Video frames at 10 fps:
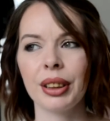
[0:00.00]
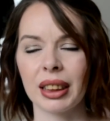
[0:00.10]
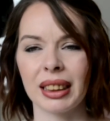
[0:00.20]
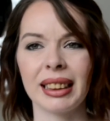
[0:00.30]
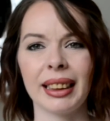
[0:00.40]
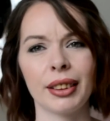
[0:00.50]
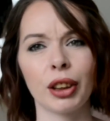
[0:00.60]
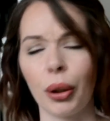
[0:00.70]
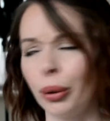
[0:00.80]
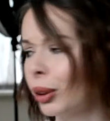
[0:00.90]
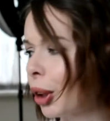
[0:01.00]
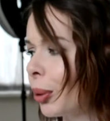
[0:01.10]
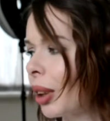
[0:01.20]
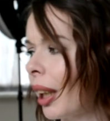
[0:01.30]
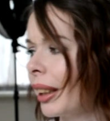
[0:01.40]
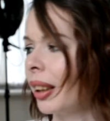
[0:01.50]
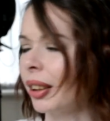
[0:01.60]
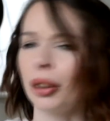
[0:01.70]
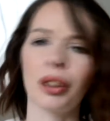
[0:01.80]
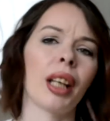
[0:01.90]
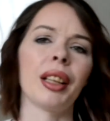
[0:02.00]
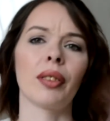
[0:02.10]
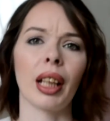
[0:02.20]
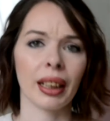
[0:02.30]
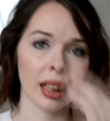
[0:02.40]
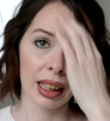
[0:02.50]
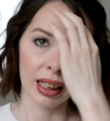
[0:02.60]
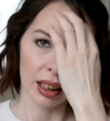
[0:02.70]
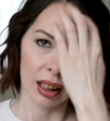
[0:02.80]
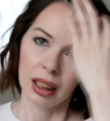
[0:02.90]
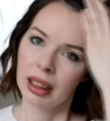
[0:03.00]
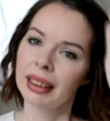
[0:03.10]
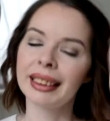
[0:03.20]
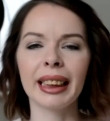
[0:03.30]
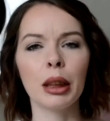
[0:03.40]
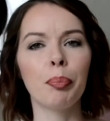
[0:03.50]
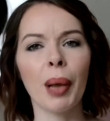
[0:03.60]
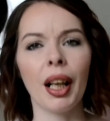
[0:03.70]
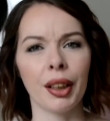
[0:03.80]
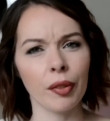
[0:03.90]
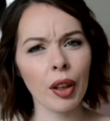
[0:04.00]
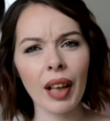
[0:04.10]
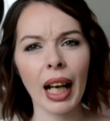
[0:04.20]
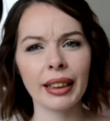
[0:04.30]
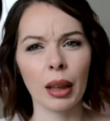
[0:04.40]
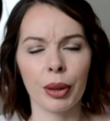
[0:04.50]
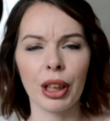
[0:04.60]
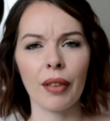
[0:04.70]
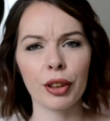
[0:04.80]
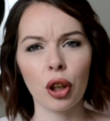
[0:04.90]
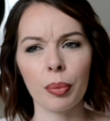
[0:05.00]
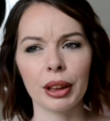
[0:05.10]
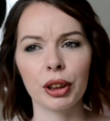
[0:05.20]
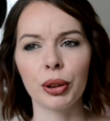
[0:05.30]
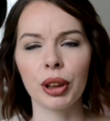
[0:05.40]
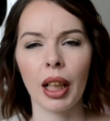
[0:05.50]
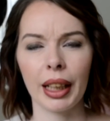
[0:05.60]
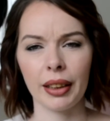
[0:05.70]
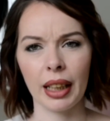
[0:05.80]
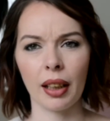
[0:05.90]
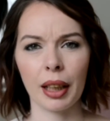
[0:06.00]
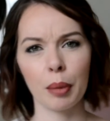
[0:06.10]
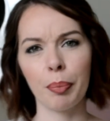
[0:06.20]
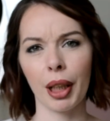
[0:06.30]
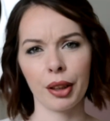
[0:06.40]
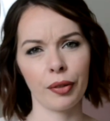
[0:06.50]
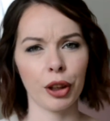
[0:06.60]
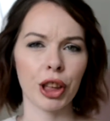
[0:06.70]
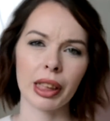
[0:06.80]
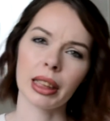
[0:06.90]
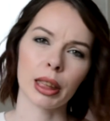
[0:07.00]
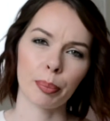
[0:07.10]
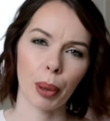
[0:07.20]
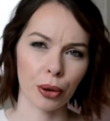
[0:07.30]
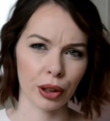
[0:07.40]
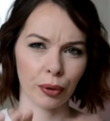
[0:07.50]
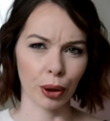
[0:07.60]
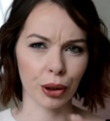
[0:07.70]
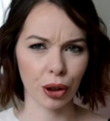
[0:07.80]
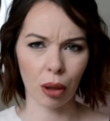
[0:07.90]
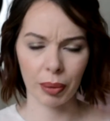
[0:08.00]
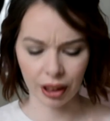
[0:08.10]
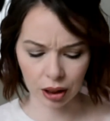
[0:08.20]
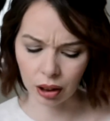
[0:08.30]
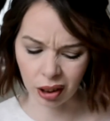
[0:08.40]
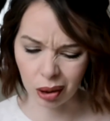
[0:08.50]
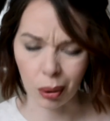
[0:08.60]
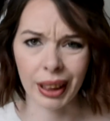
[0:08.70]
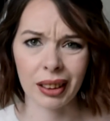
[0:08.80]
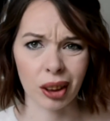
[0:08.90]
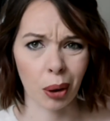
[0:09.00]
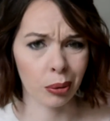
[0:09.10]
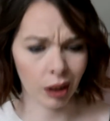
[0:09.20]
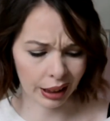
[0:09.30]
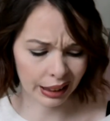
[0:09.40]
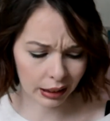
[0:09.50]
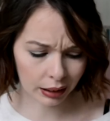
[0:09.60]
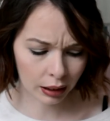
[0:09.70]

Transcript: It doesn't sit so tight that you can kind of like see the button. Have you ever had that when you have a top that's too tight and then like the button of your jeans pokes through the top? It doesn't look quite so nice.